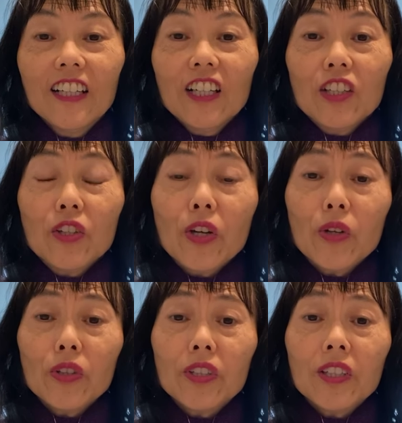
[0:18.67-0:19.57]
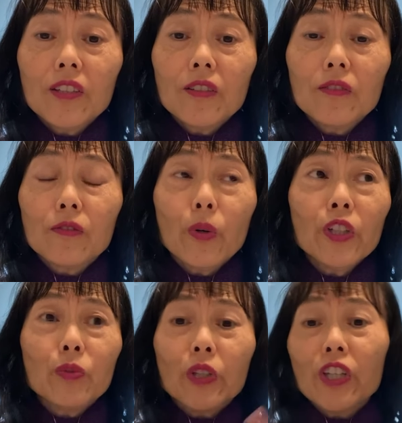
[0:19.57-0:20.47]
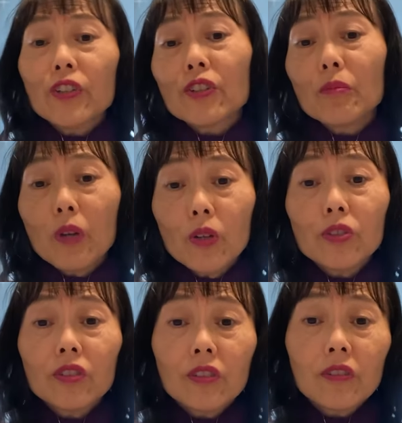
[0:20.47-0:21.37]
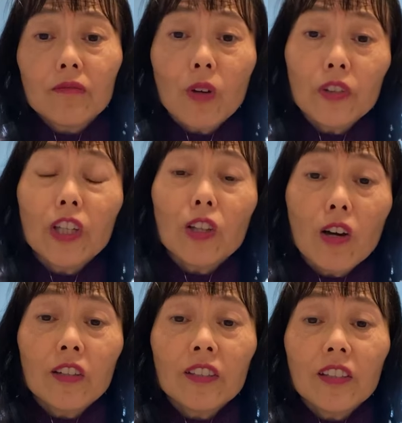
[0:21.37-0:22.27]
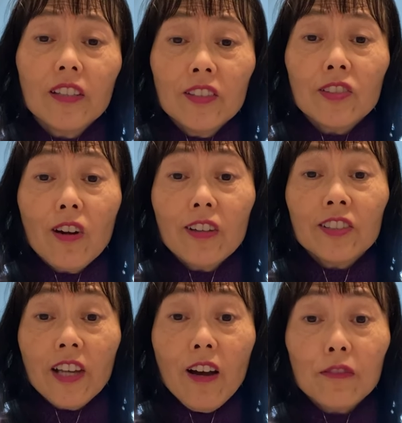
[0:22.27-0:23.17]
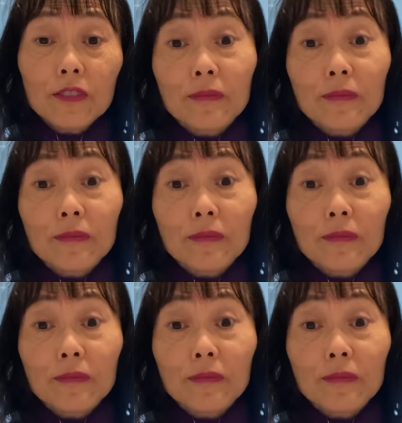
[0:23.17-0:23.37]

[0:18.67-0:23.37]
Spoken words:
know, the voice we hear the most all day long is ourself.